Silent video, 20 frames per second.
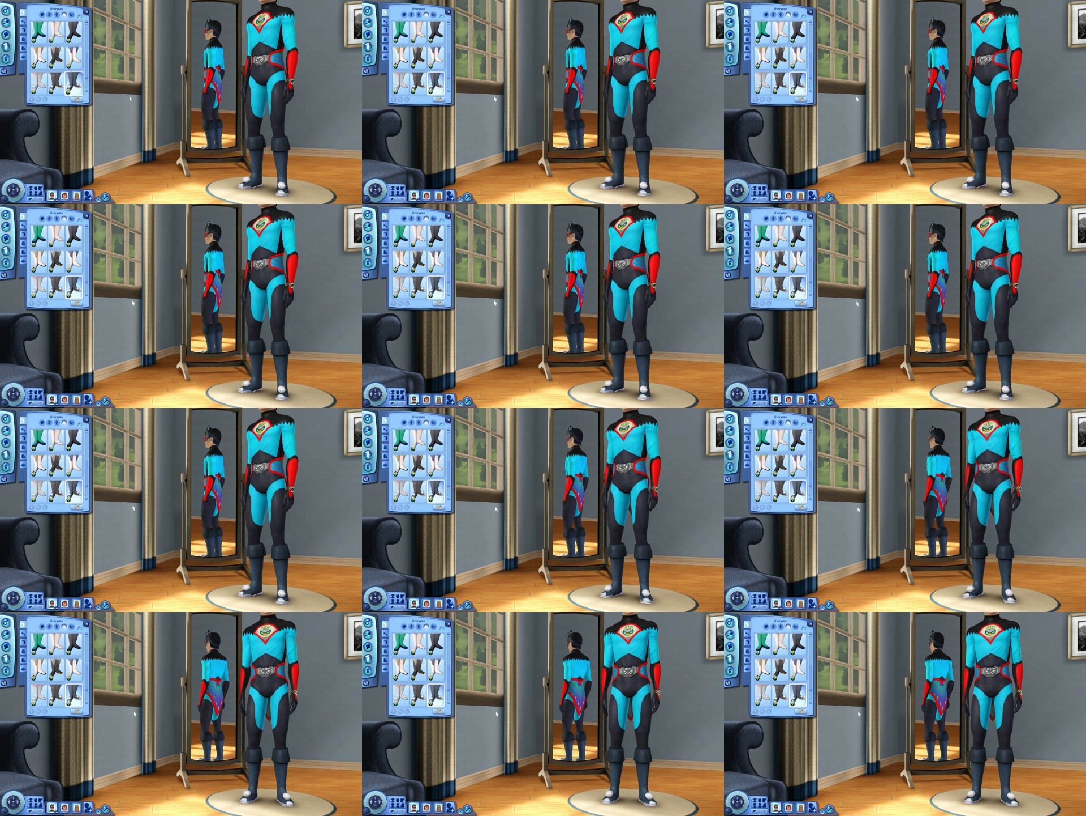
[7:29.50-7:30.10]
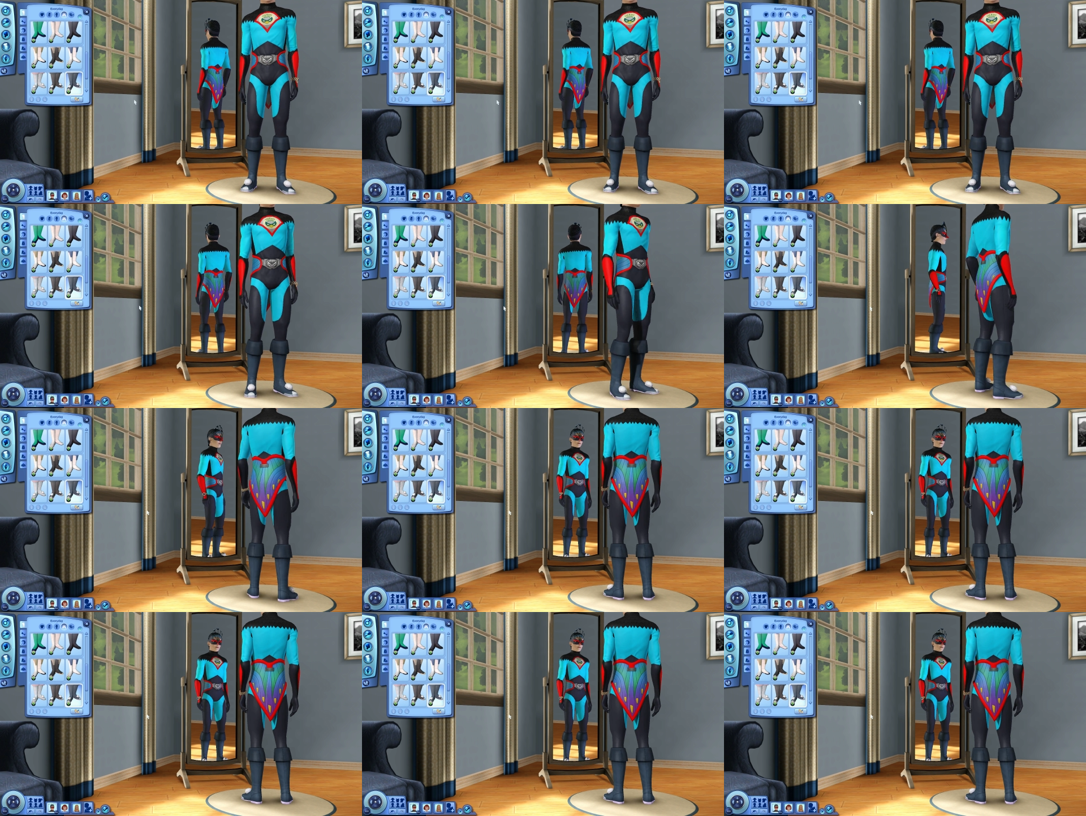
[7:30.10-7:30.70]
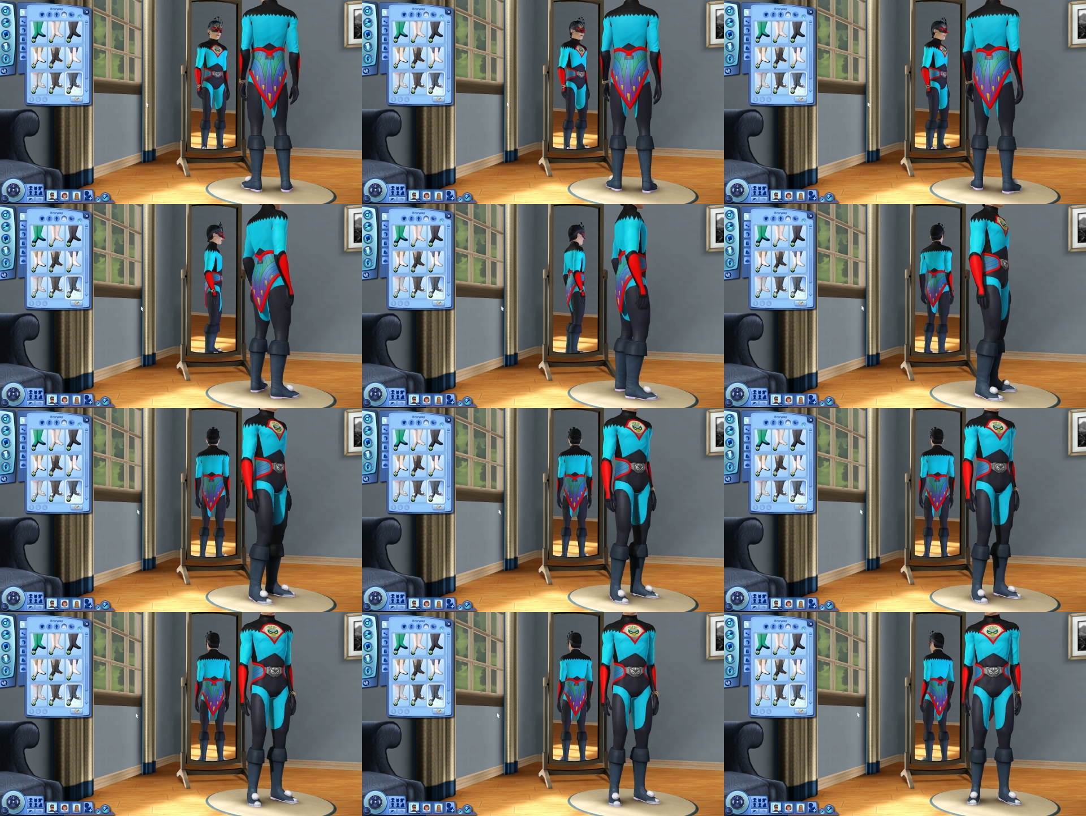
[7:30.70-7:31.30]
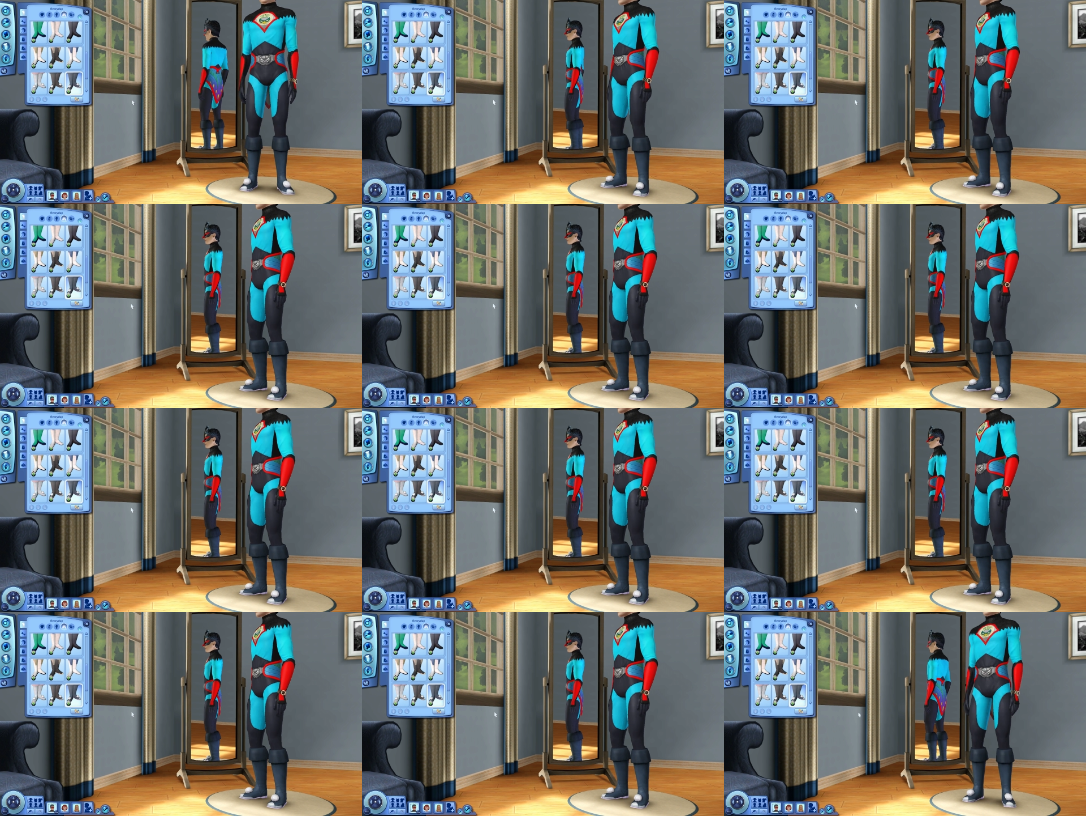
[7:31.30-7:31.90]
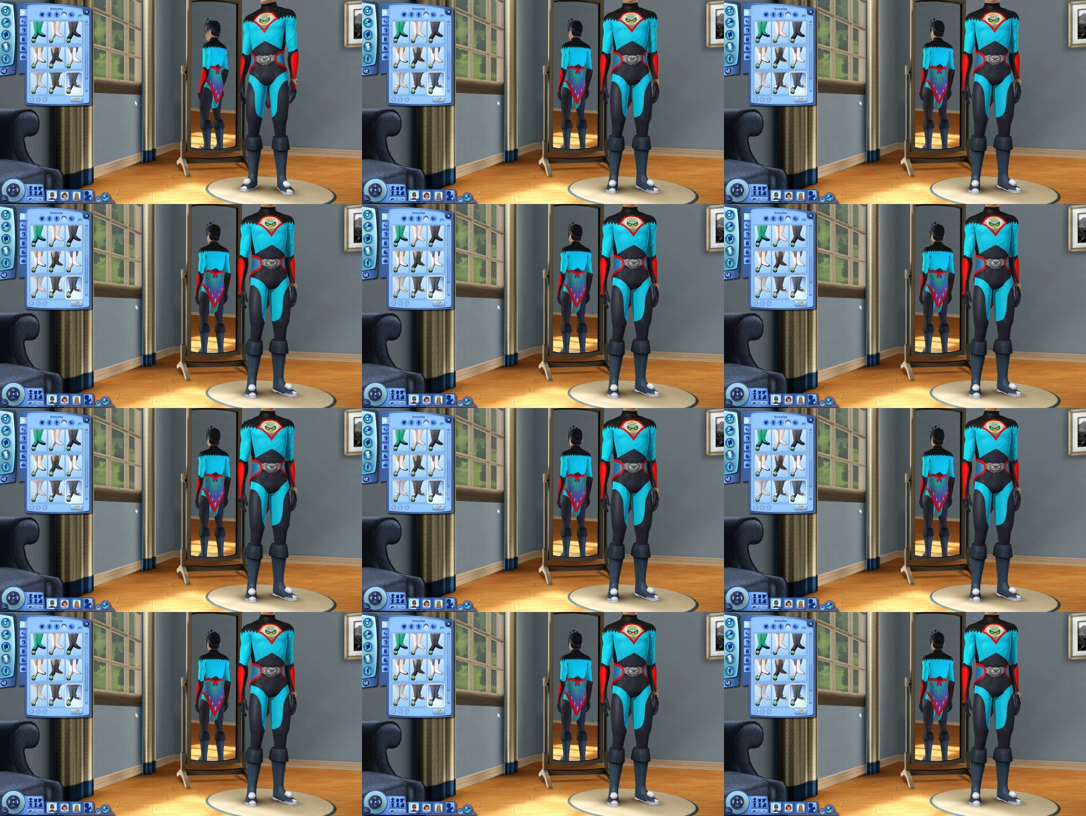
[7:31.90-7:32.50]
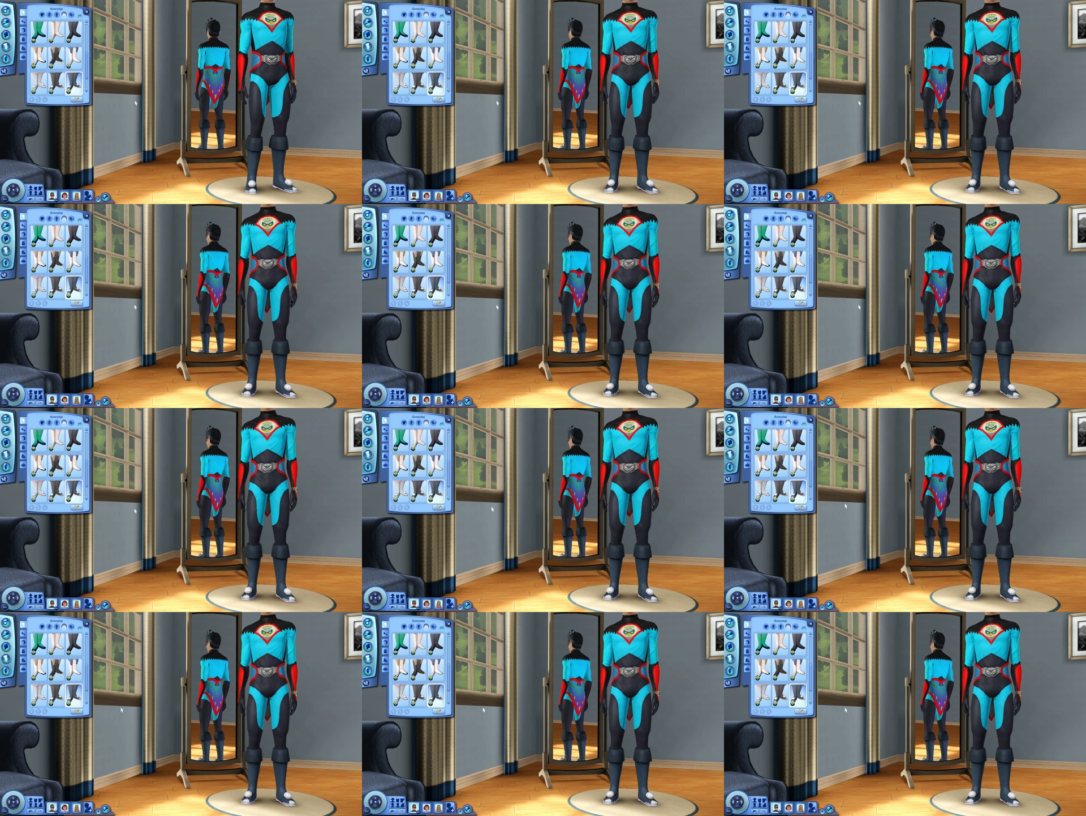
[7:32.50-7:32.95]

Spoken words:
(no speaker visible)